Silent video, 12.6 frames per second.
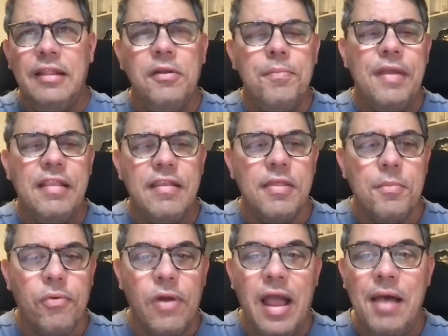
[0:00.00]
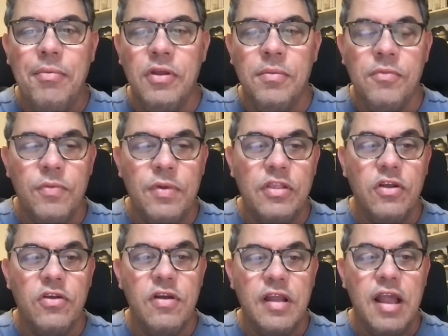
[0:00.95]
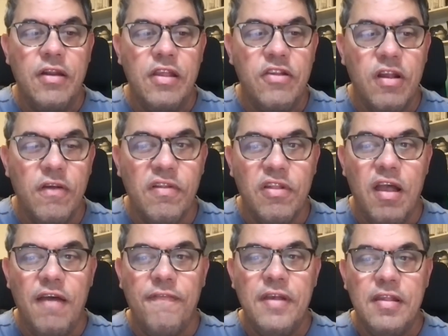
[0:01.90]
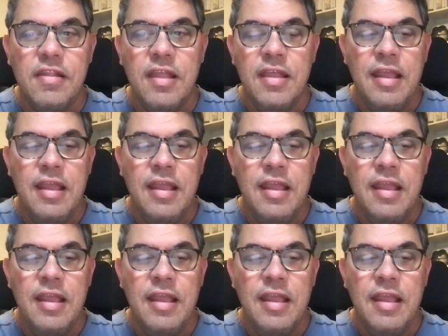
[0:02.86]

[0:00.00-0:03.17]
bit to the problems with the Cook County Sheriff's Office